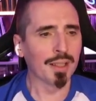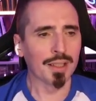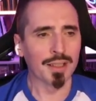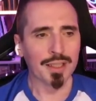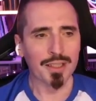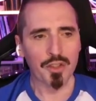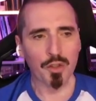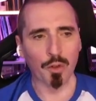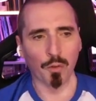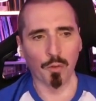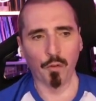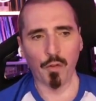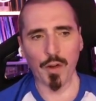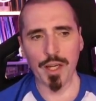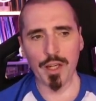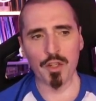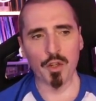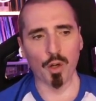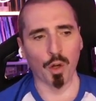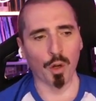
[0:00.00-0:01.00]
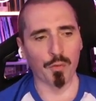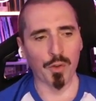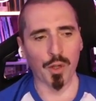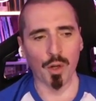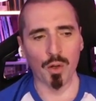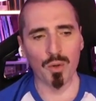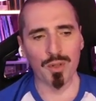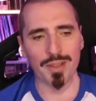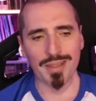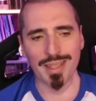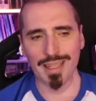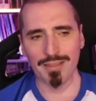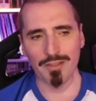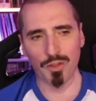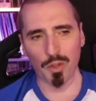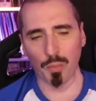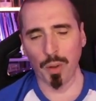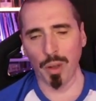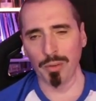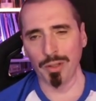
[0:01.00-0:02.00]
She'll finish off those and then
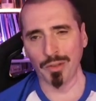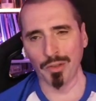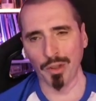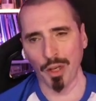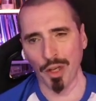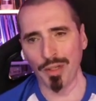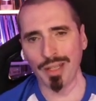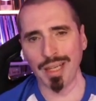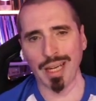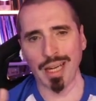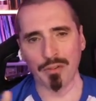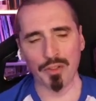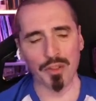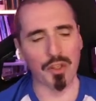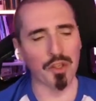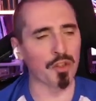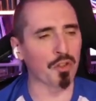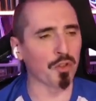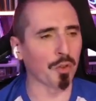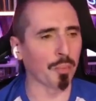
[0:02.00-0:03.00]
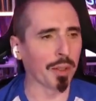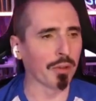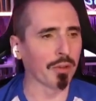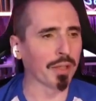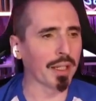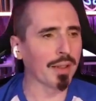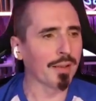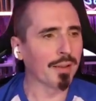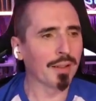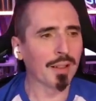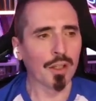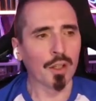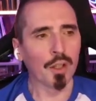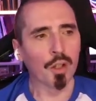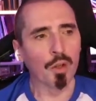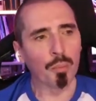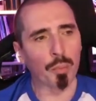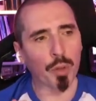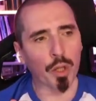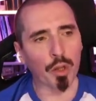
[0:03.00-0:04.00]
she'll probably go down after she uses her ability.
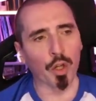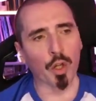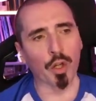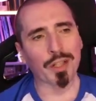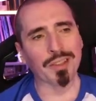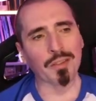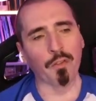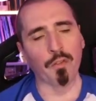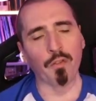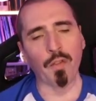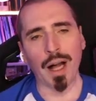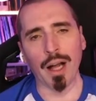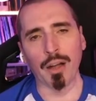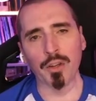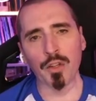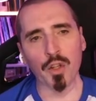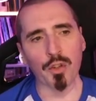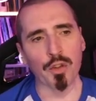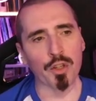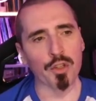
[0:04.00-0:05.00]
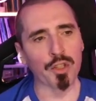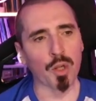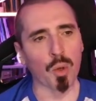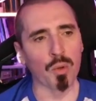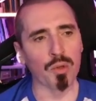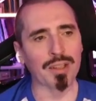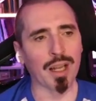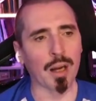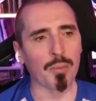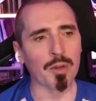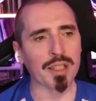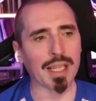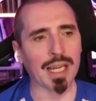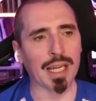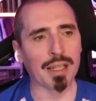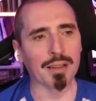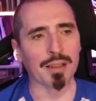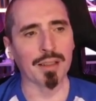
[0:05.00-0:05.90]
But look at the value the Stone Slammer's getting.